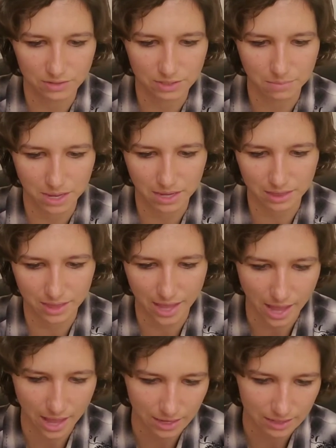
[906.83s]
to make it
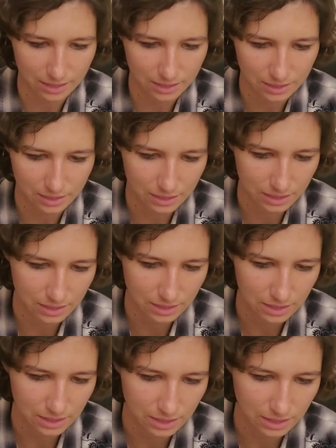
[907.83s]
that
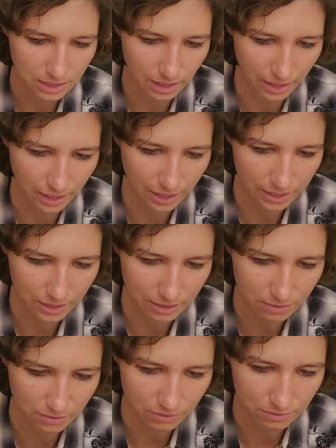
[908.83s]
kind of